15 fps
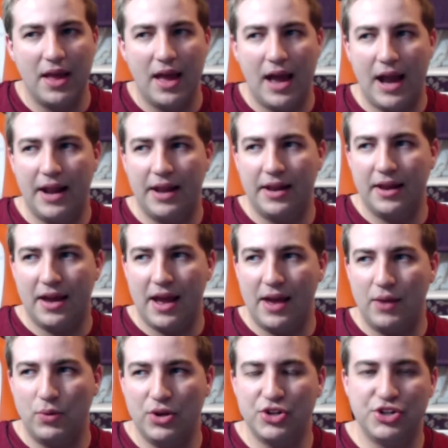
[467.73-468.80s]
and I
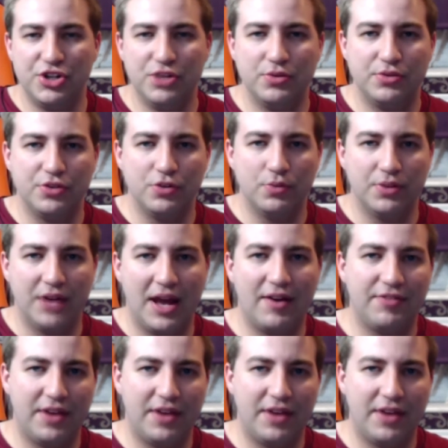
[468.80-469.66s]
wish YouTube would have